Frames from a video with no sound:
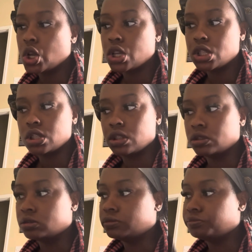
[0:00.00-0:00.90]
So,
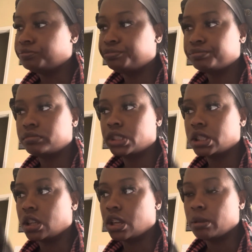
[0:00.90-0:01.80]
it's
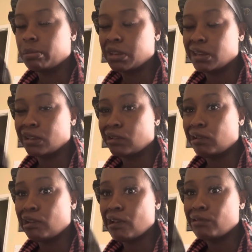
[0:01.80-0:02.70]
going to be a
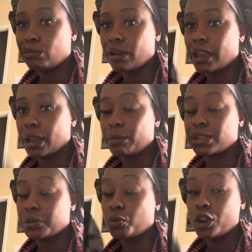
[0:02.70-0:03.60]
long night. I'm about
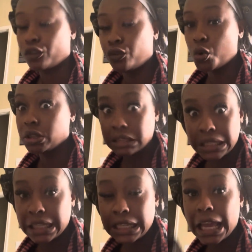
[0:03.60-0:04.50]
to work
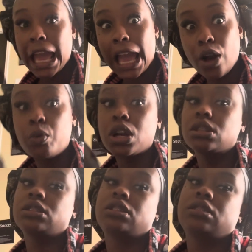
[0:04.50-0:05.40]
14 hours.